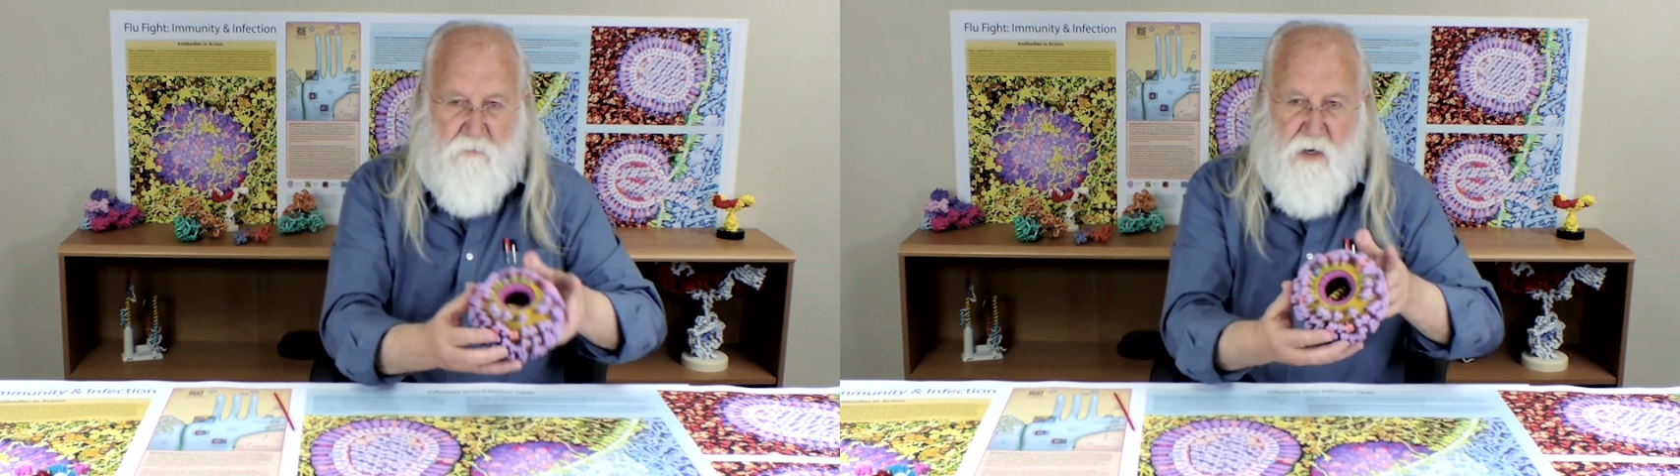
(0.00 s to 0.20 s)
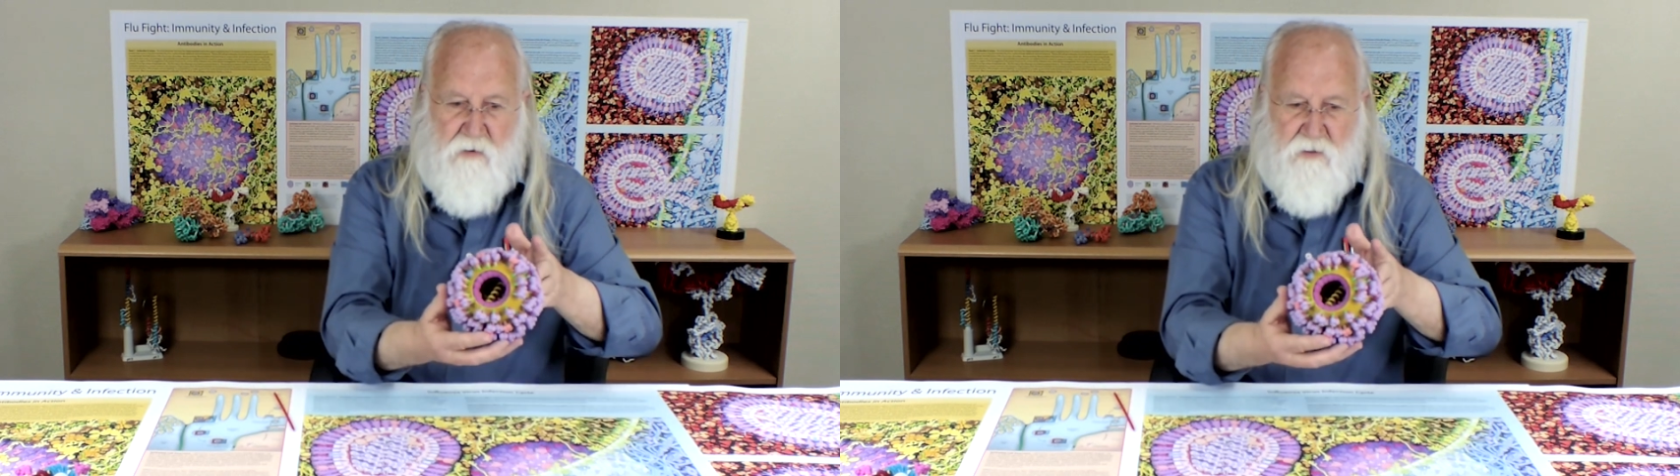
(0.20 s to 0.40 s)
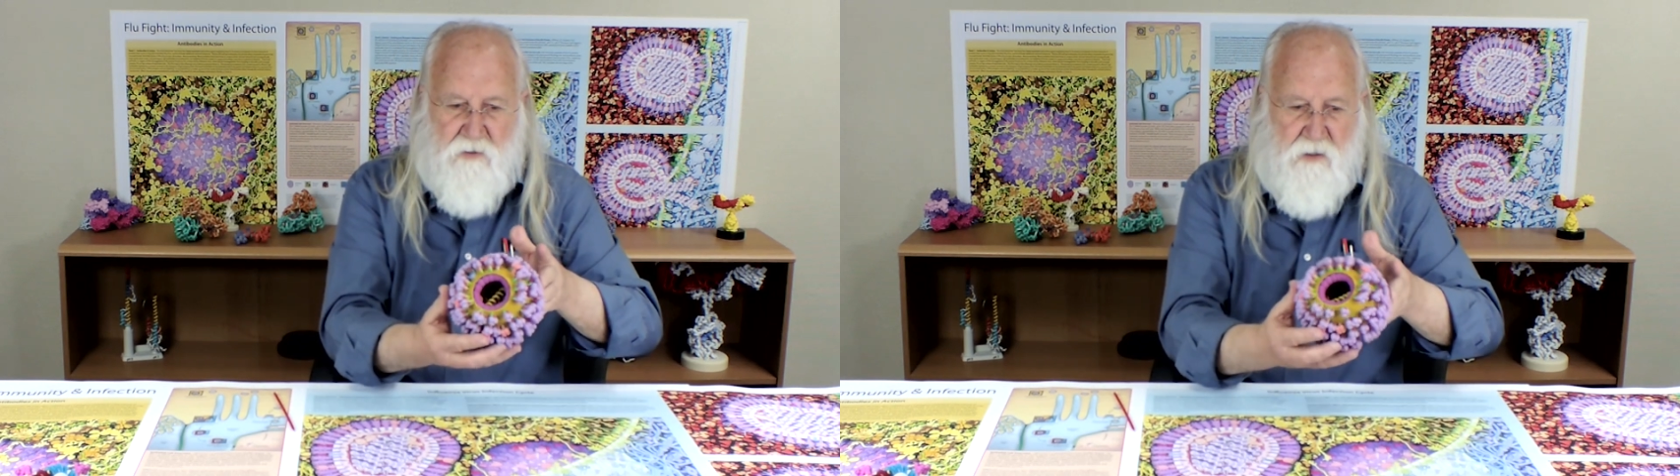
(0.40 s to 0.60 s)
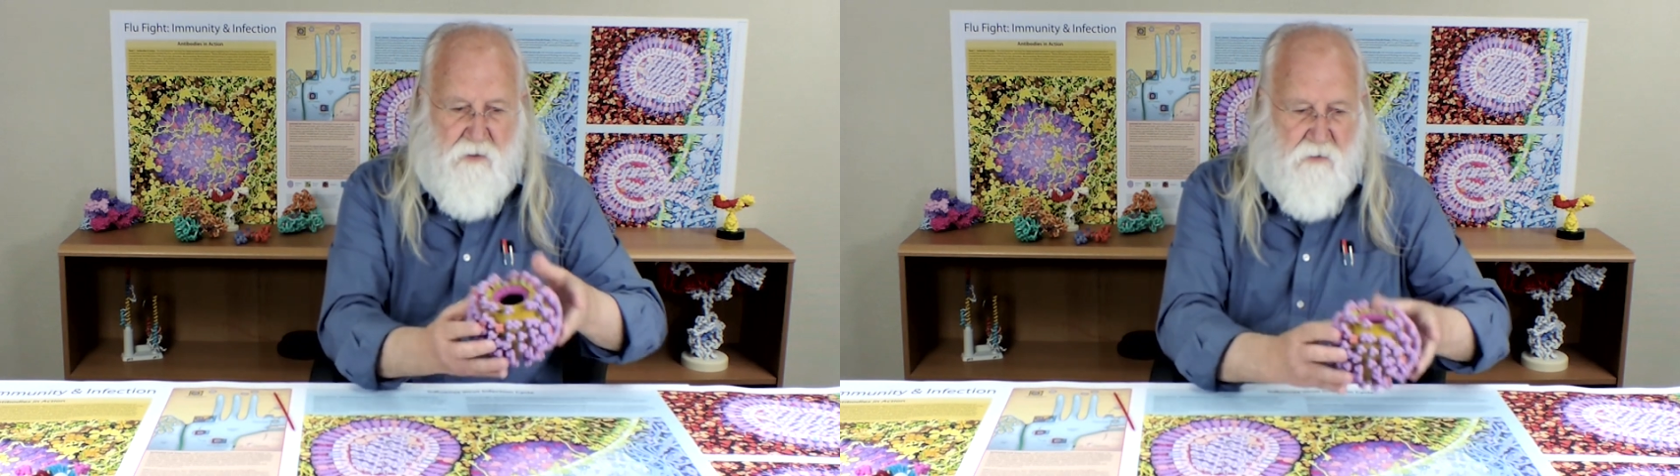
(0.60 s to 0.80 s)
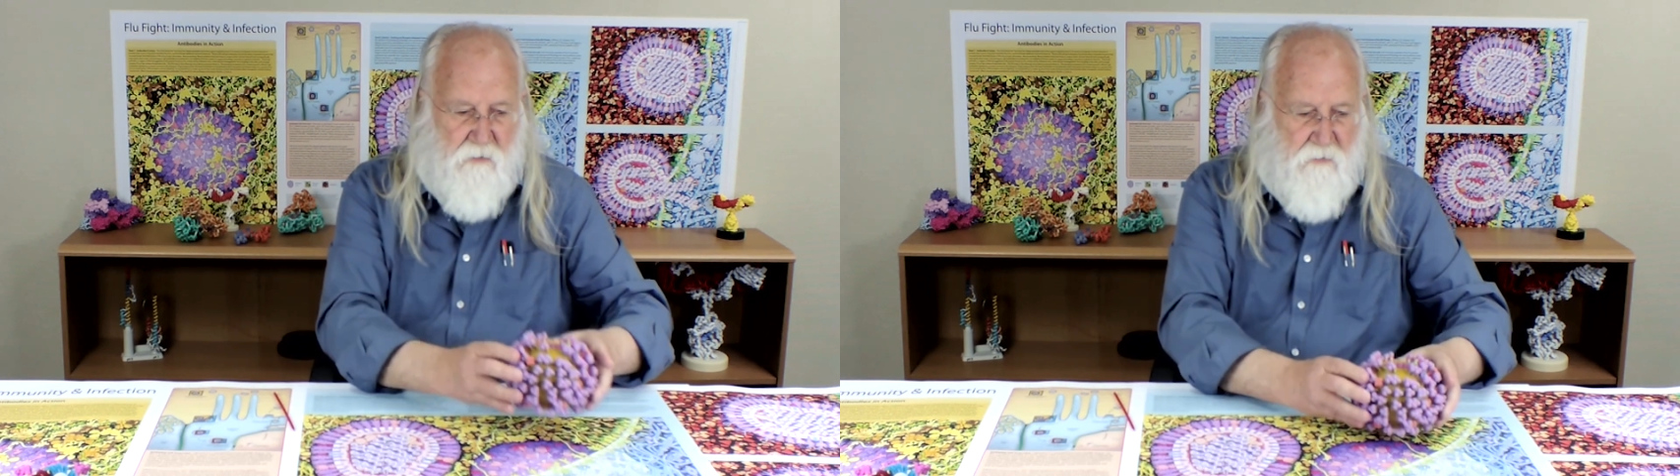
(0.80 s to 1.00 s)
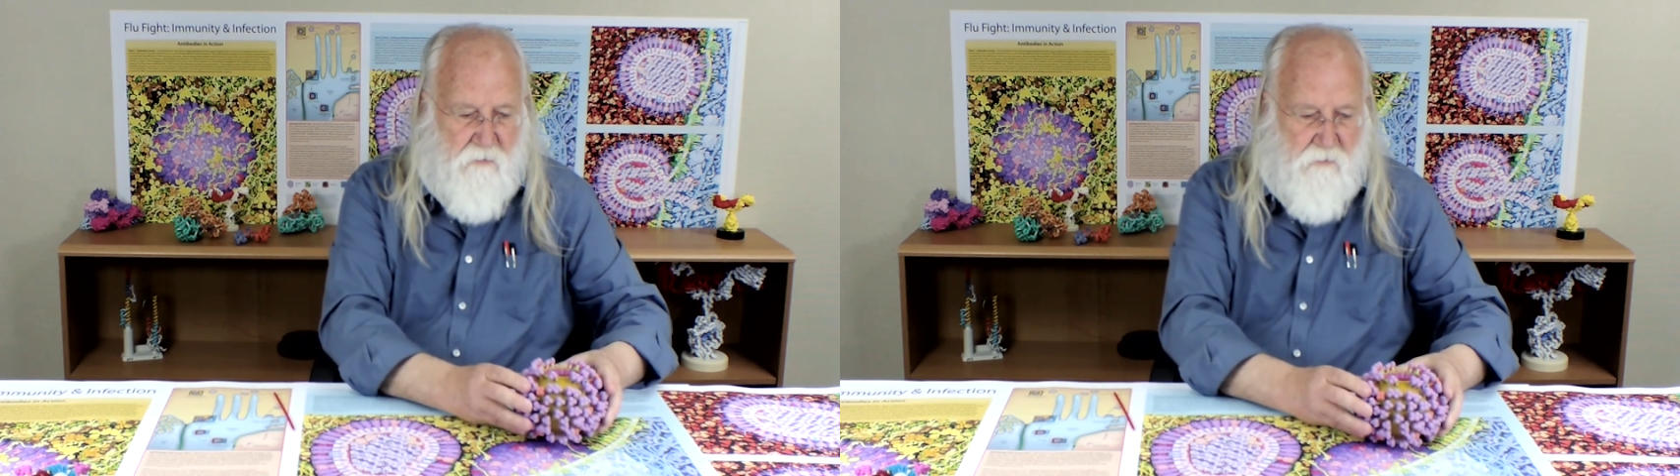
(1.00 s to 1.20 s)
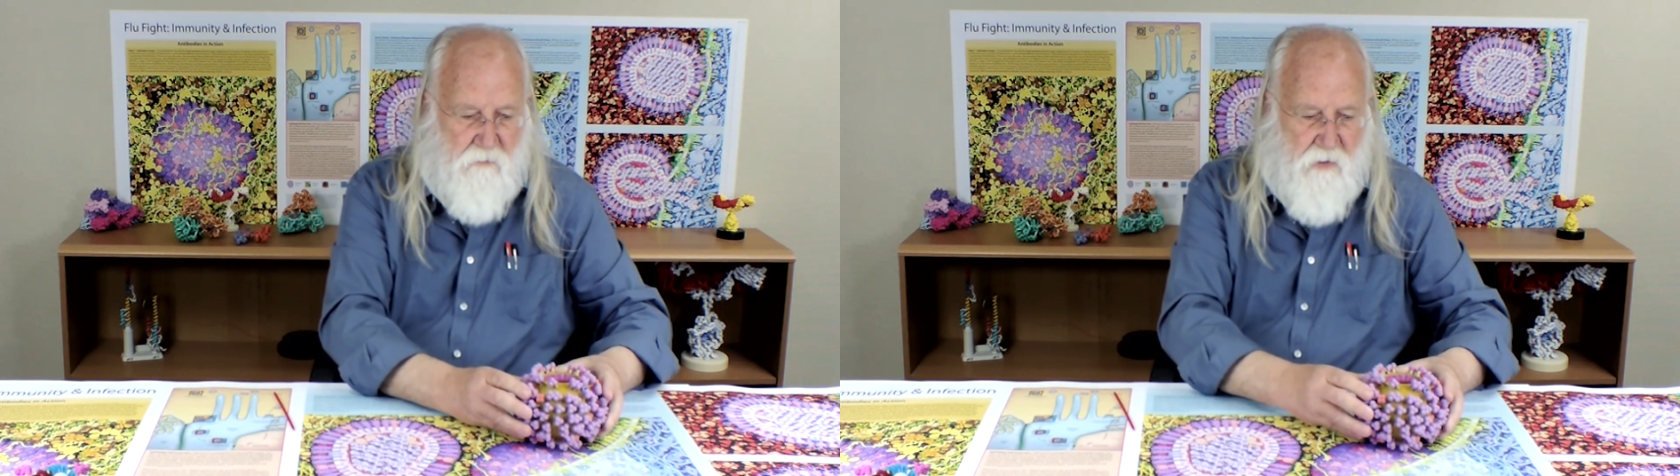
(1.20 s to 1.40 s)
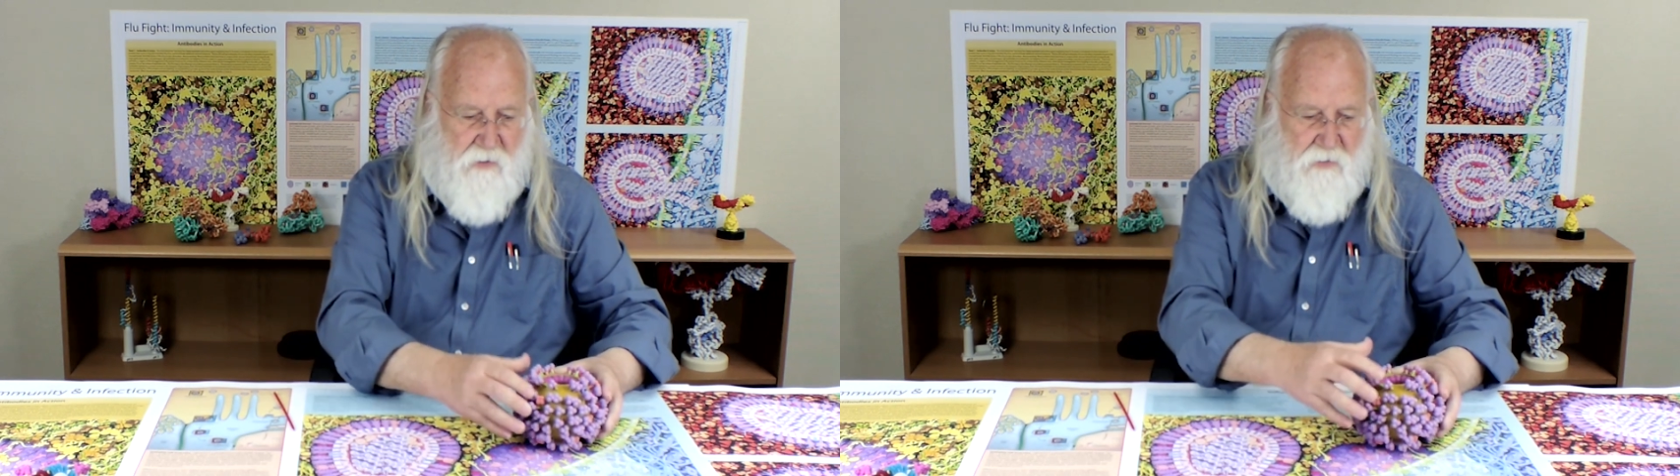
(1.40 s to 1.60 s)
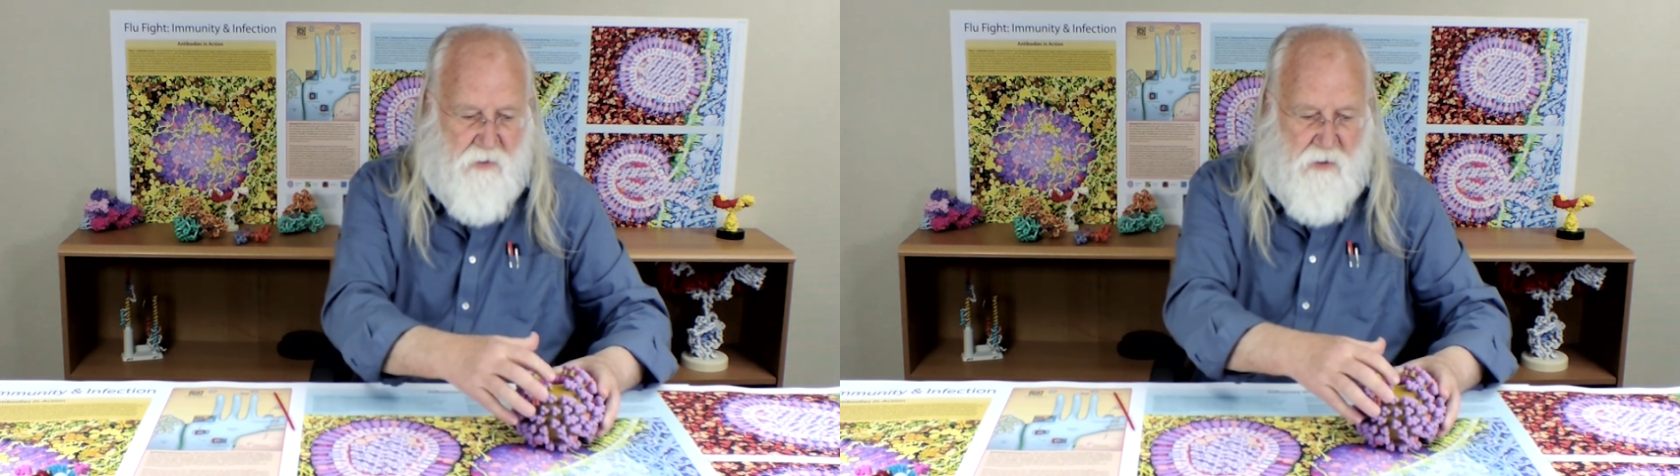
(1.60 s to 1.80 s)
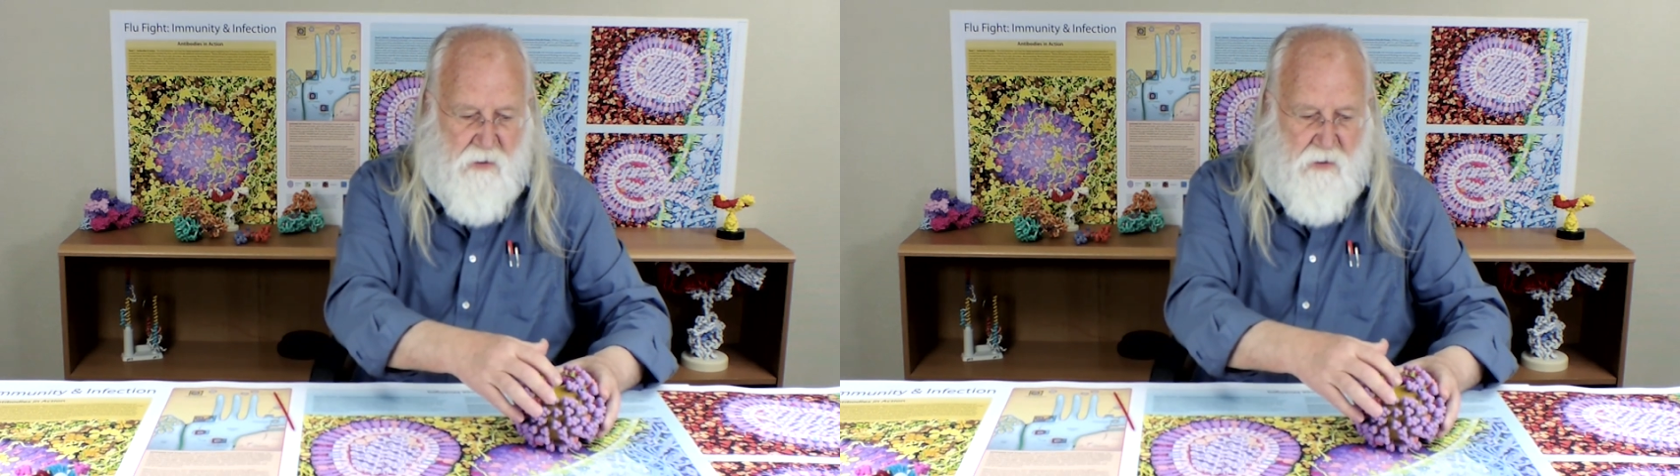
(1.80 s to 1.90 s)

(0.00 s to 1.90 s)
virus here, with